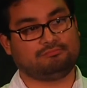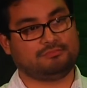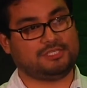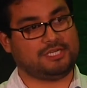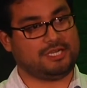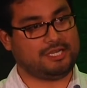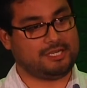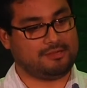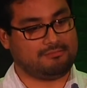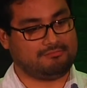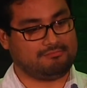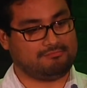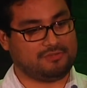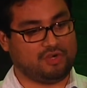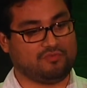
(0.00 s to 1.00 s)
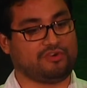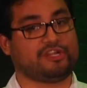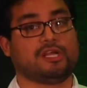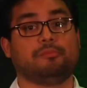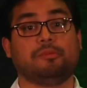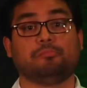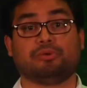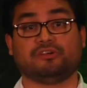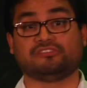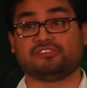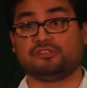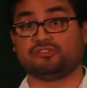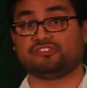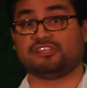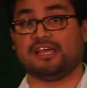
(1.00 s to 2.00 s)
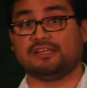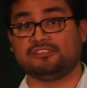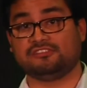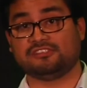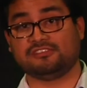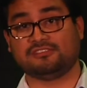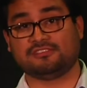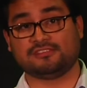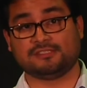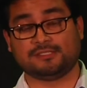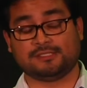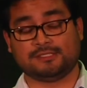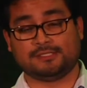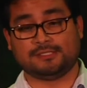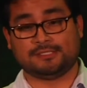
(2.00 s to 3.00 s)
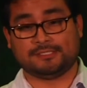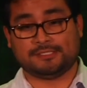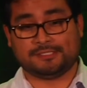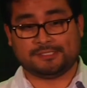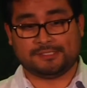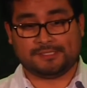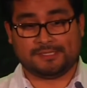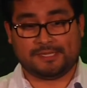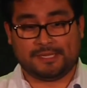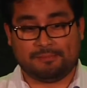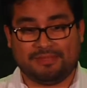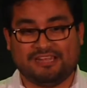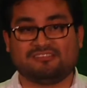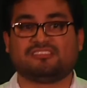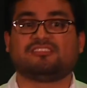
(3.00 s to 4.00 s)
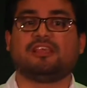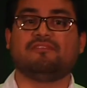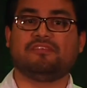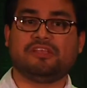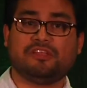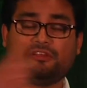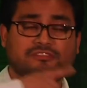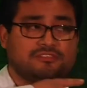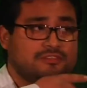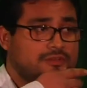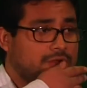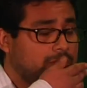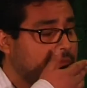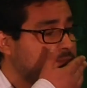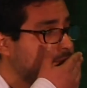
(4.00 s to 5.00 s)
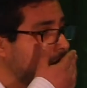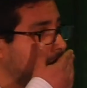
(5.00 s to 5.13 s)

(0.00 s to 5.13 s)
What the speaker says: overcoming personal challenges. And 7 years ago,